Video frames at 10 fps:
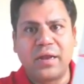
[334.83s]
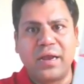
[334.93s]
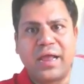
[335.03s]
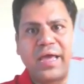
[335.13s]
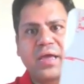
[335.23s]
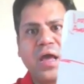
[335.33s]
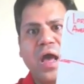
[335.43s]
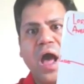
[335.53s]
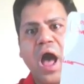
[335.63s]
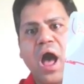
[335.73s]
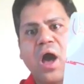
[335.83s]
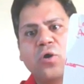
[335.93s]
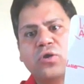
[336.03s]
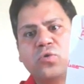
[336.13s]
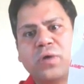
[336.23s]
like
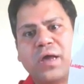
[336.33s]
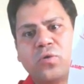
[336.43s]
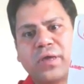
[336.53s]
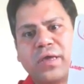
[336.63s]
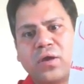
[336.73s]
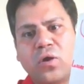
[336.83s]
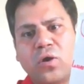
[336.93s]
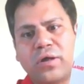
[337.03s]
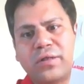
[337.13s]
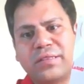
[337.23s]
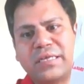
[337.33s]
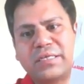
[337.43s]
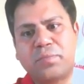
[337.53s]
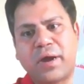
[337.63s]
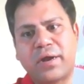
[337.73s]
how you are looking on
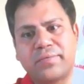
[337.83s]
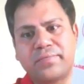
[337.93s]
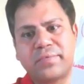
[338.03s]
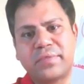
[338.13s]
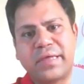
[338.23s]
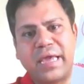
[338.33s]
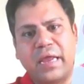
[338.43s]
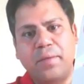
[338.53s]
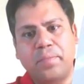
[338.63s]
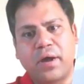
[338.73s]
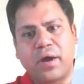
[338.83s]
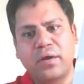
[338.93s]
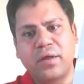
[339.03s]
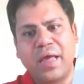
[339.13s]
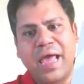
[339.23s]
this part, the gain part,
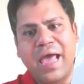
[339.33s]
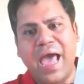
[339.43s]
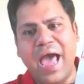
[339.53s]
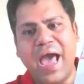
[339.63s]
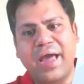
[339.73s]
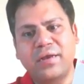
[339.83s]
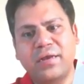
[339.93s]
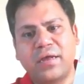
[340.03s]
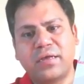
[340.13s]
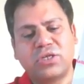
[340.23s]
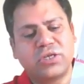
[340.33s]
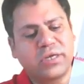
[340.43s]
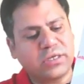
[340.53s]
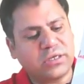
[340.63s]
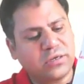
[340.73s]
and
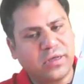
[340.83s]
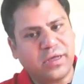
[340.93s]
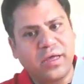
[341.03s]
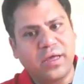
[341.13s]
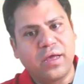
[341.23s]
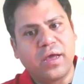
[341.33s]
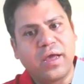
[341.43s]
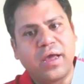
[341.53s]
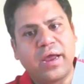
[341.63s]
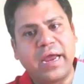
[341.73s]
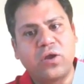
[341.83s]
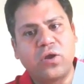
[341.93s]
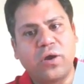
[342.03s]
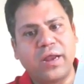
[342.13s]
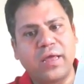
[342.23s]
just
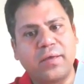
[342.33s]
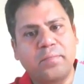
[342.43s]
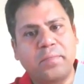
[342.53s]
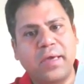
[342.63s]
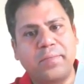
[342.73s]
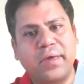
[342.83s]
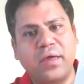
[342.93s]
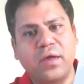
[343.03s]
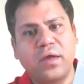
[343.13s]
ignoring maybe